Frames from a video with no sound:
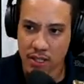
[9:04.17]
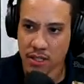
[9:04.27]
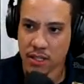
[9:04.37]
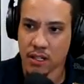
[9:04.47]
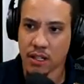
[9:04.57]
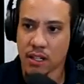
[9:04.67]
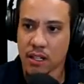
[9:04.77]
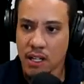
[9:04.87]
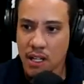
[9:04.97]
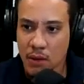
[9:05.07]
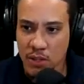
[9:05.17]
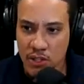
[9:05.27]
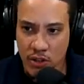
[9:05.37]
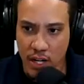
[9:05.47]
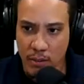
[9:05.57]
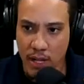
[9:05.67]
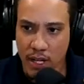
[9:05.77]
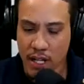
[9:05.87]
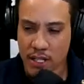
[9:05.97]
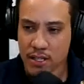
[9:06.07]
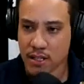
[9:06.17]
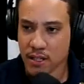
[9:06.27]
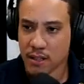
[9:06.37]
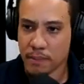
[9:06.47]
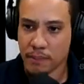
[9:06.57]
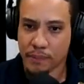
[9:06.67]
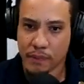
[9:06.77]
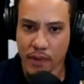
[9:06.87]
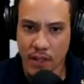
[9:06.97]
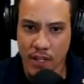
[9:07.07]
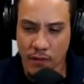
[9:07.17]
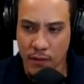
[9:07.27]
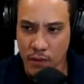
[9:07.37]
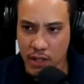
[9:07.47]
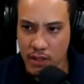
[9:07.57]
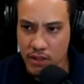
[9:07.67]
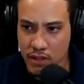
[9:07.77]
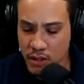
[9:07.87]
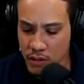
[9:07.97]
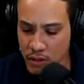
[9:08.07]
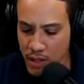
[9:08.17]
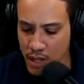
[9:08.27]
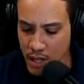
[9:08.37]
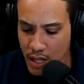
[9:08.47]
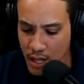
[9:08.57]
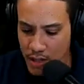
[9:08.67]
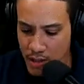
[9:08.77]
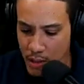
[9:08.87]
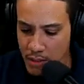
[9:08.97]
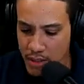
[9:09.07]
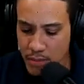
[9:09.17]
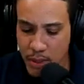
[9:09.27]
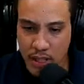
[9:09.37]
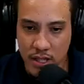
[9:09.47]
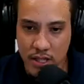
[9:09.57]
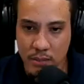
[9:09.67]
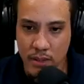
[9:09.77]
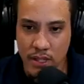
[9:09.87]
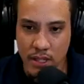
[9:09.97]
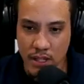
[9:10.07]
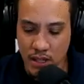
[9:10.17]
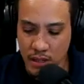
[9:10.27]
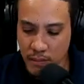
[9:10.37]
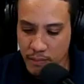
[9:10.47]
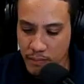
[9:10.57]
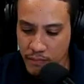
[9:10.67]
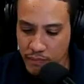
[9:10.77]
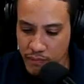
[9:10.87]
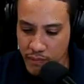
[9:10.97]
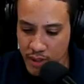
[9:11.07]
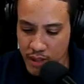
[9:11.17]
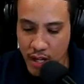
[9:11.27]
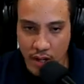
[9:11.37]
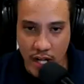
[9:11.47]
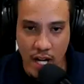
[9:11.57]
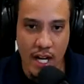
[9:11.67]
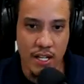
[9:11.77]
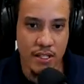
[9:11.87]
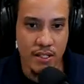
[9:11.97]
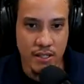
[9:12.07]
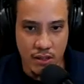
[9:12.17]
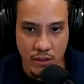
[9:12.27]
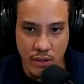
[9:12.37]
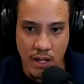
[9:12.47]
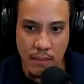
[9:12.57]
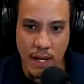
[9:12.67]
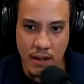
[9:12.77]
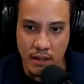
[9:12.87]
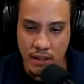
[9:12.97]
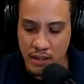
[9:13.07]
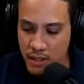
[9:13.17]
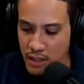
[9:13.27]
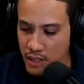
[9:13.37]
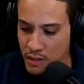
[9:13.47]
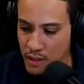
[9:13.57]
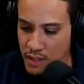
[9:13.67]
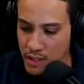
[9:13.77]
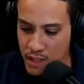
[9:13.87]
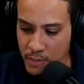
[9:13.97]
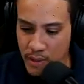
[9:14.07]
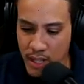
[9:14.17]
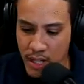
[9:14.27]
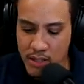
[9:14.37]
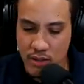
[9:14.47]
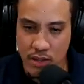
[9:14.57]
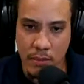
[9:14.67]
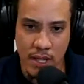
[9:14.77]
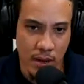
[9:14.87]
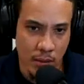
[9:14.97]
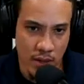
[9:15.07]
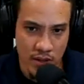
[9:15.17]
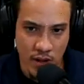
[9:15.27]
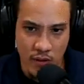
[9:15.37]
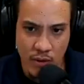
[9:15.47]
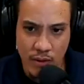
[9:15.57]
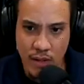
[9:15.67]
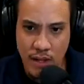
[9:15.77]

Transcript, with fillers: is a uh, was trained by Kaz, um, I think a few years ago. And so I was expecting some of the um, younger guys to come out. And, you know, I know he's up in age, so he may not want to travel.